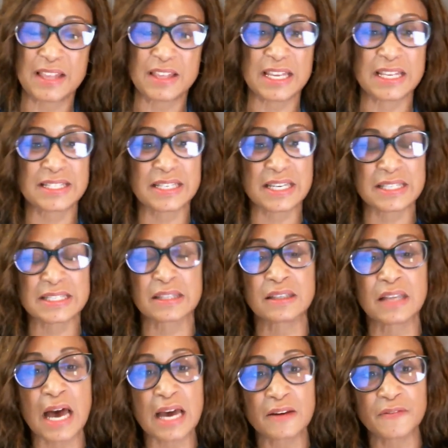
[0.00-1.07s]
It's a
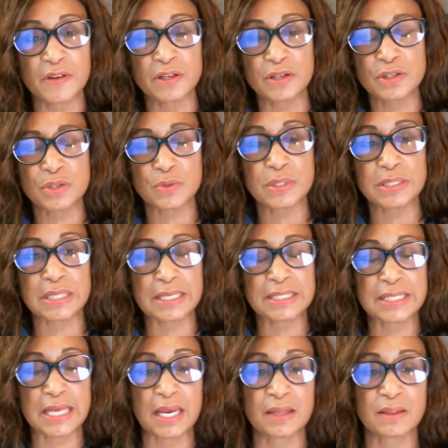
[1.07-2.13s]
lot of industries they
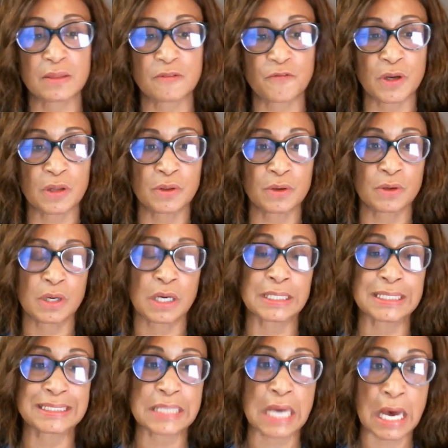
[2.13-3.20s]
say feel that are
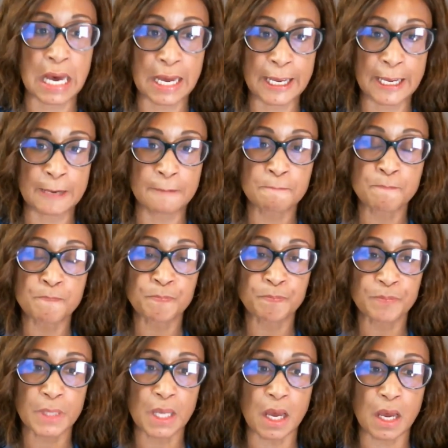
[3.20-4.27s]
going to die,
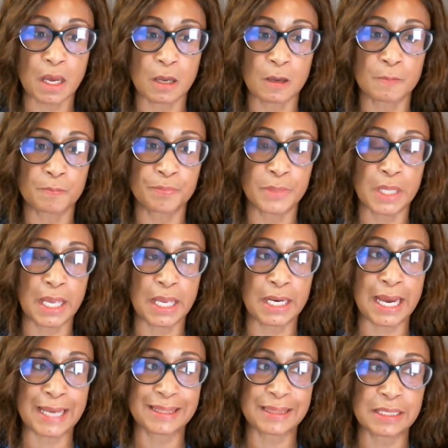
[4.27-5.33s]
and
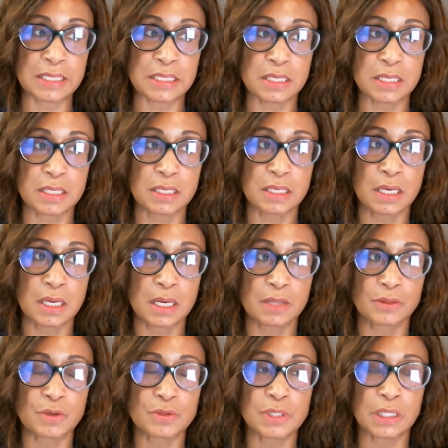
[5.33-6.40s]
I think
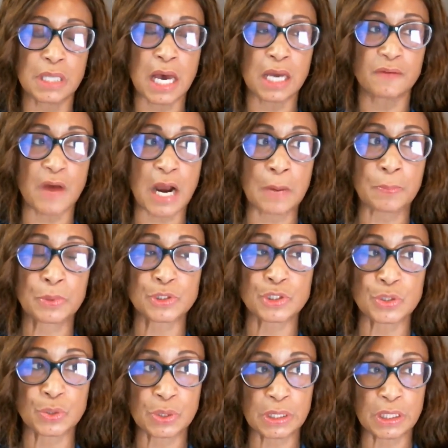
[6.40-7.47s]
there's a lot of
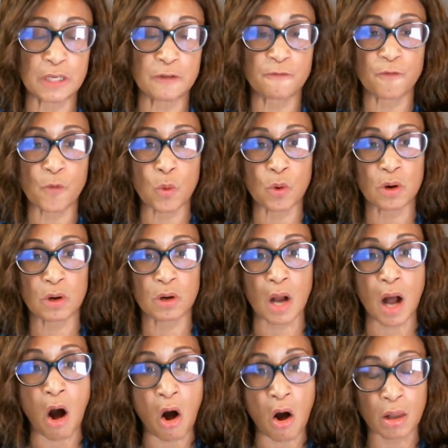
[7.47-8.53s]
opportunity
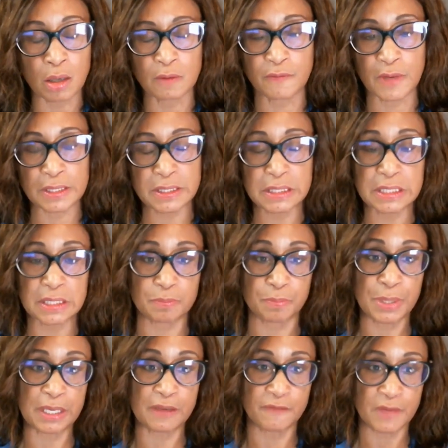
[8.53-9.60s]
for all of us to
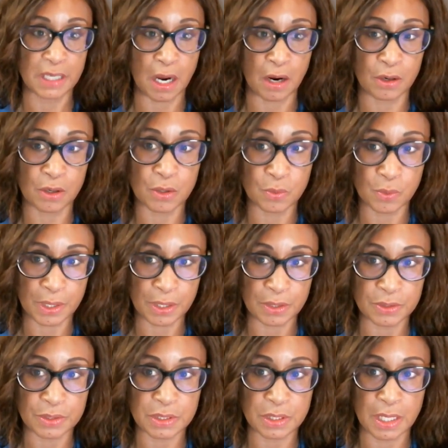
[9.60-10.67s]
pivot our
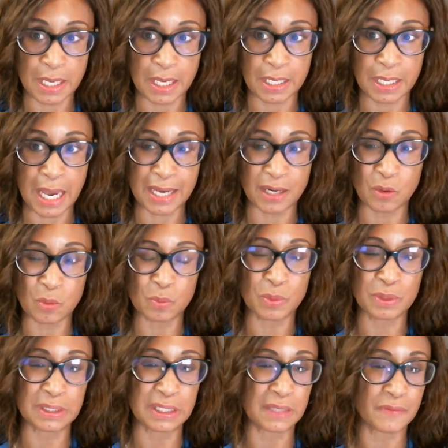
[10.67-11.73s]
careers. And I don't
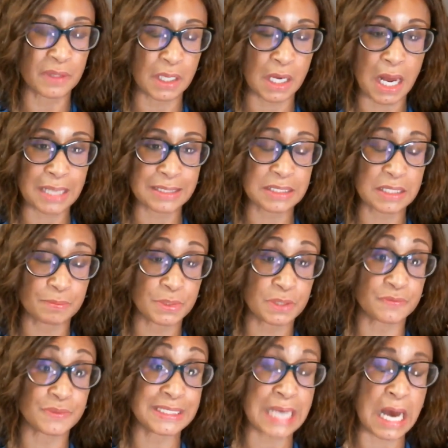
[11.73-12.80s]
believe in the concept
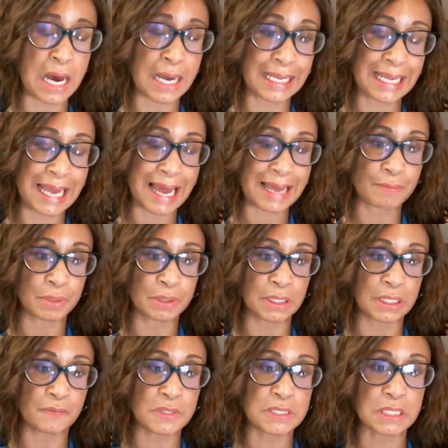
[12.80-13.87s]
of dying. I
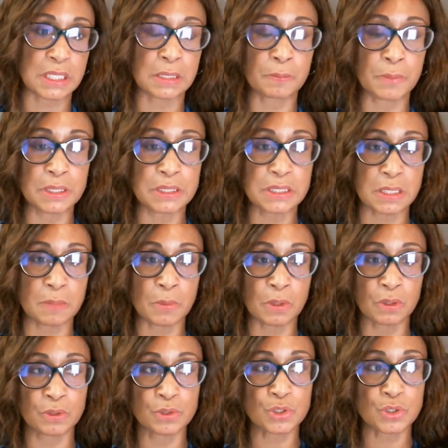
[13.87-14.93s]
believe it's going to be
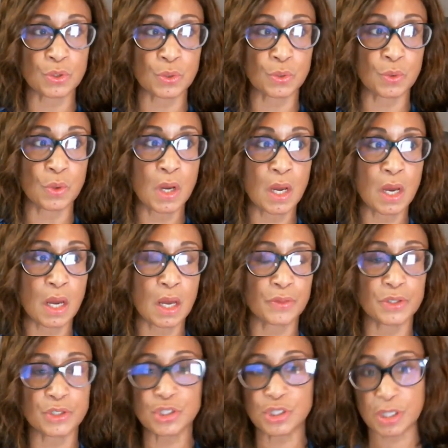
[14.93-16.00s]
similar to
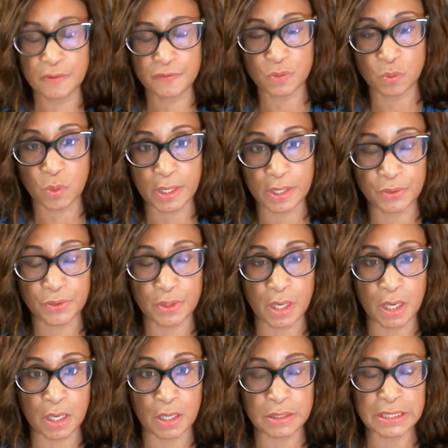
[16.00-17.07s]
the shift with
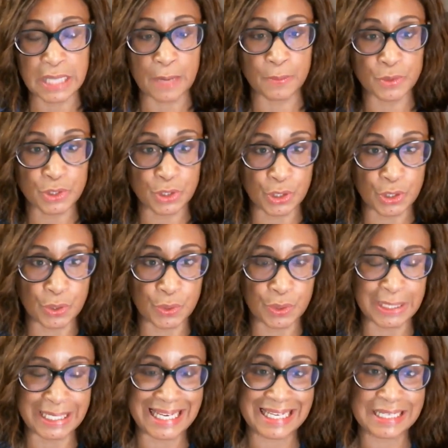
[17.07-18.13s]

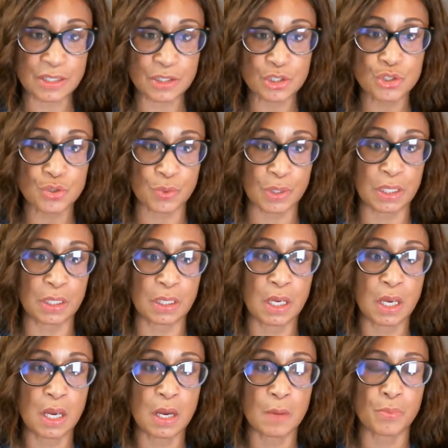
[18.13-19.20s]
cybersecurity
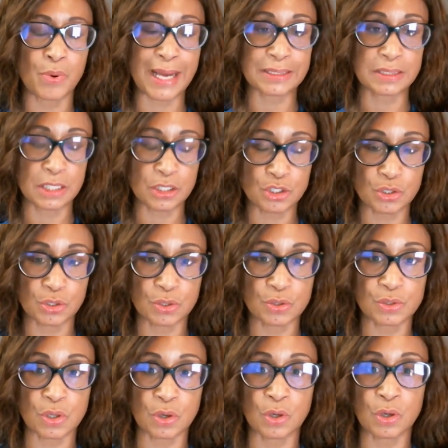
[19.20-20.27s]
industry. Practitioners